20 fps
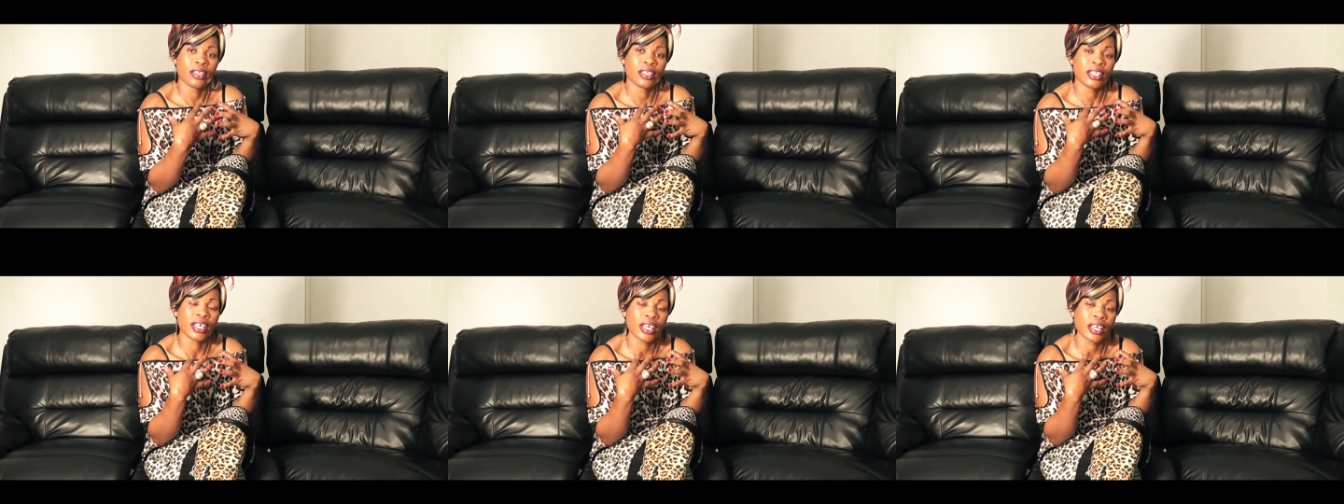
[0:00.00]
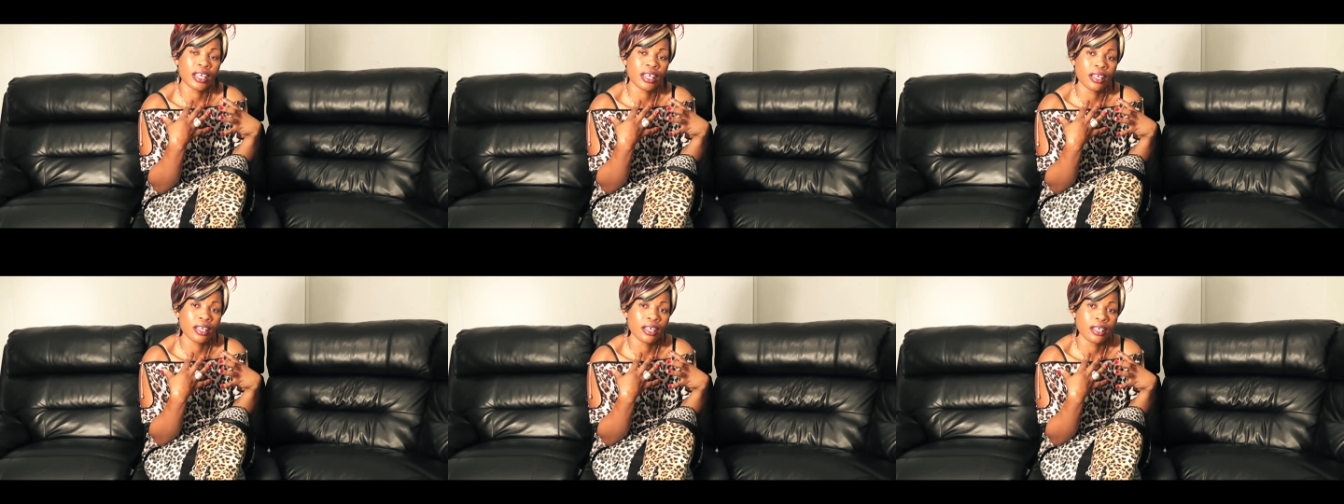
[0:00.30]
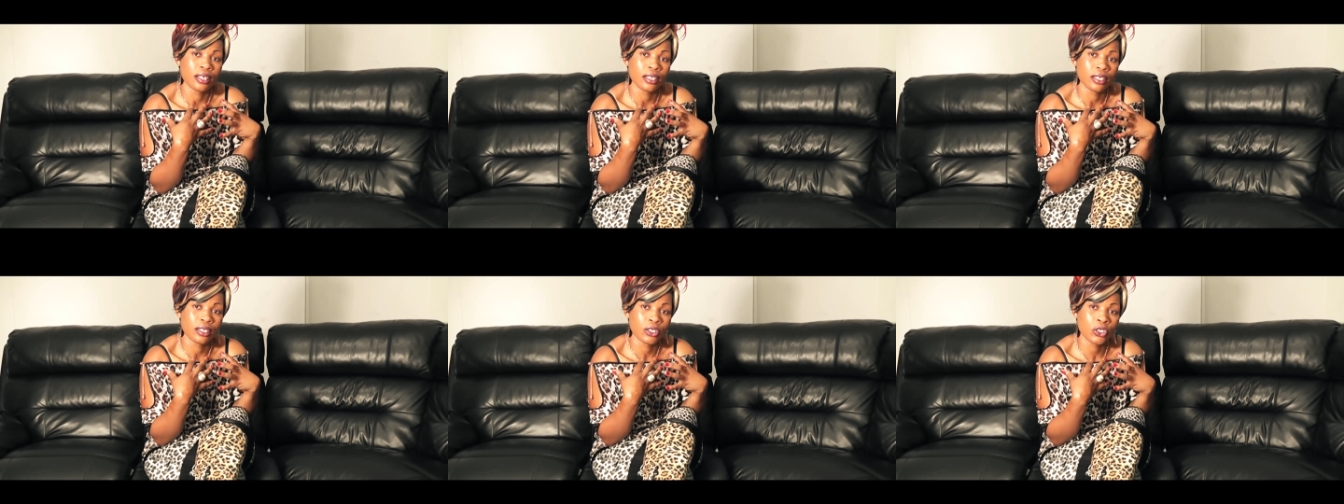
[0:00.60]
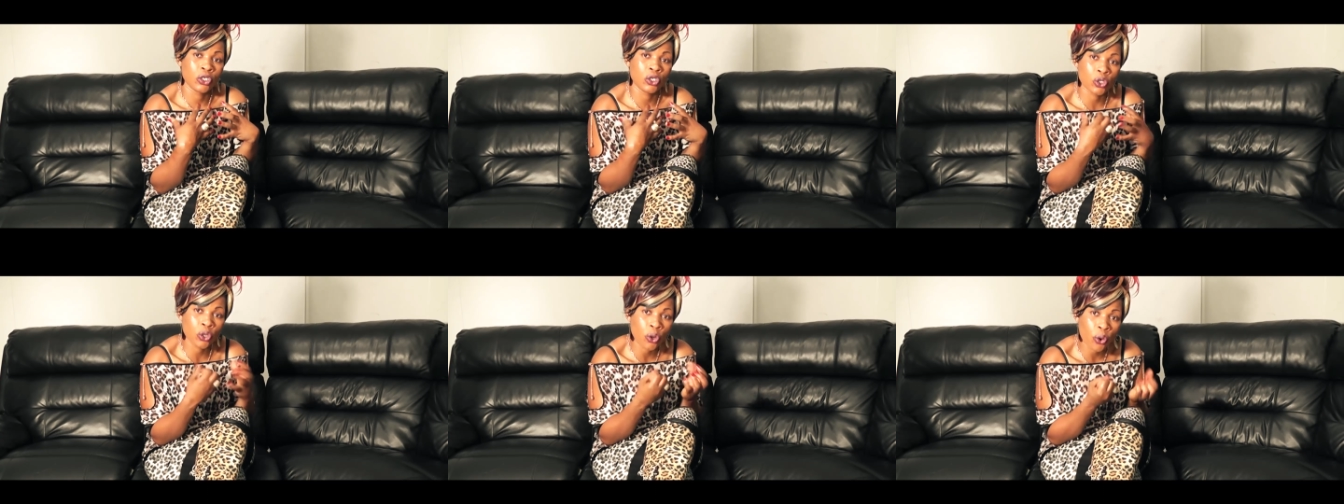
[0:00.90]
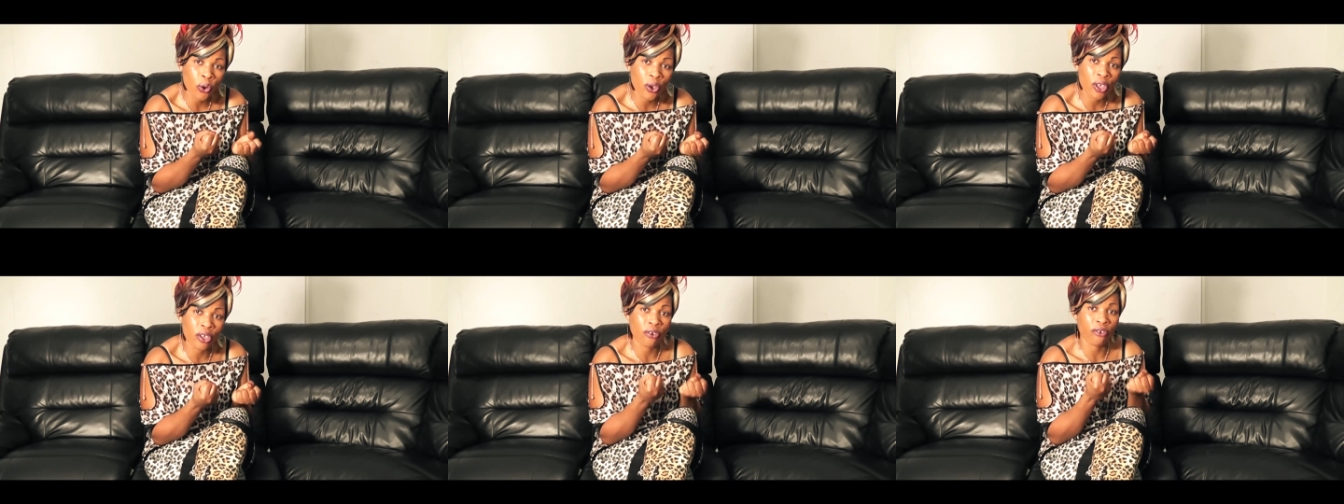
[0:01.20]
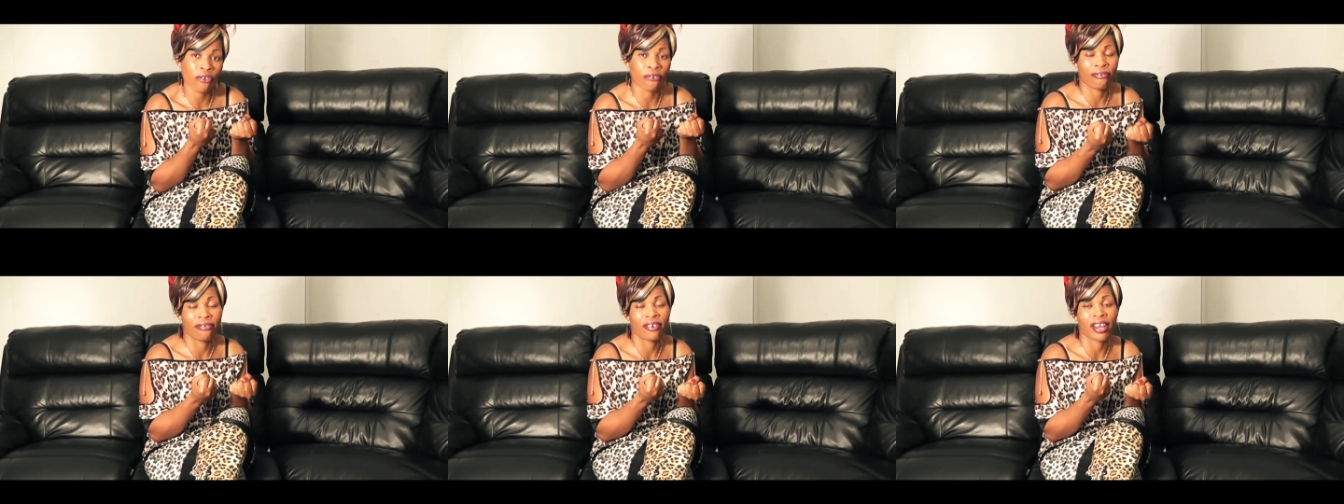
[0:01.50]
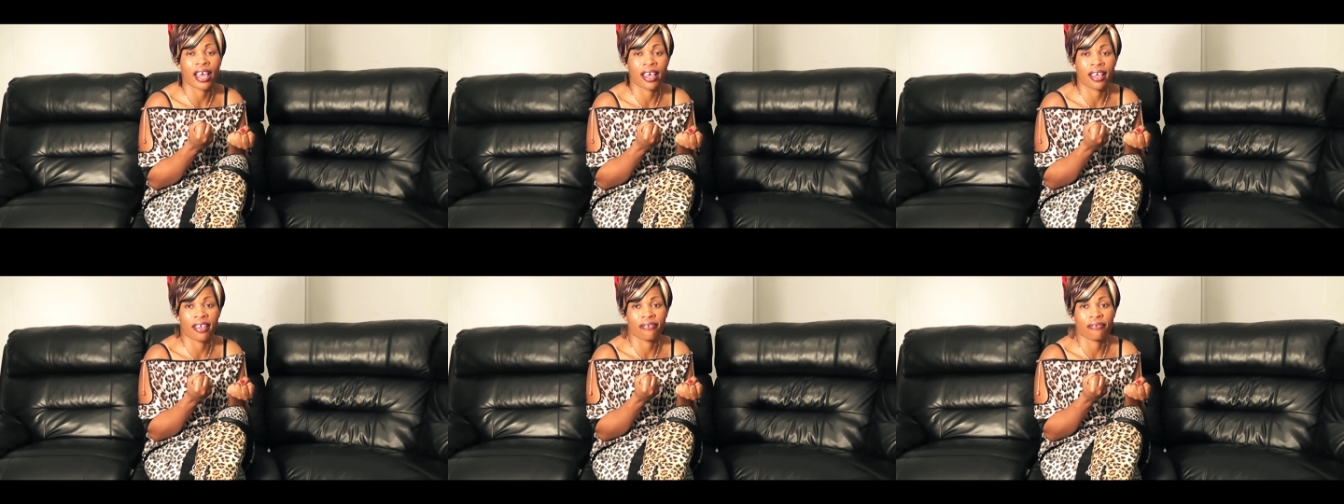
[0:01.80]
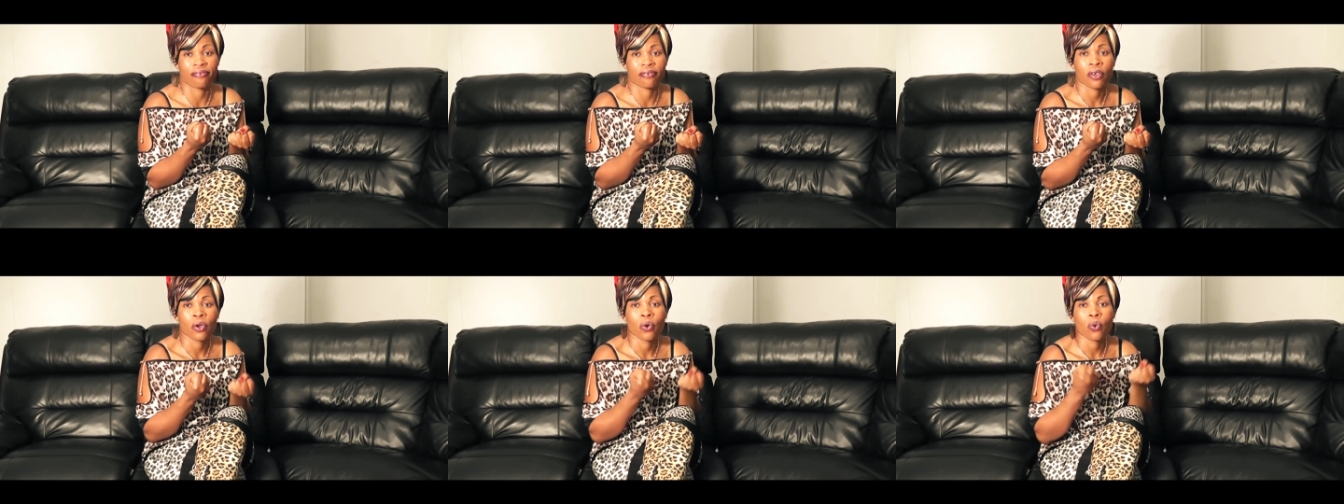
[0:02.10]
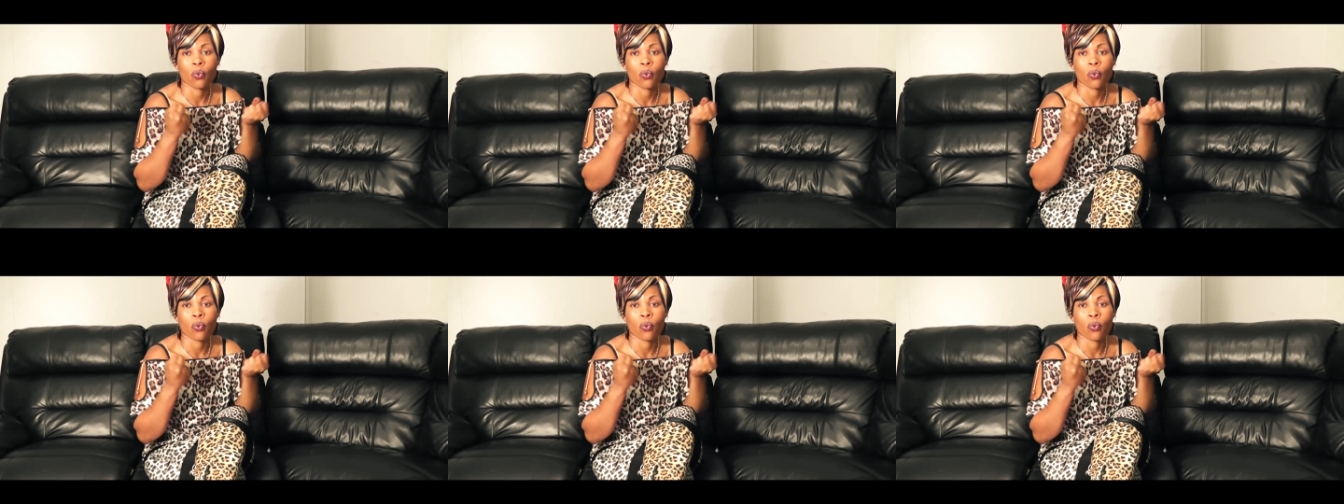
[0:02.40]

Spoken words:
the joy of life,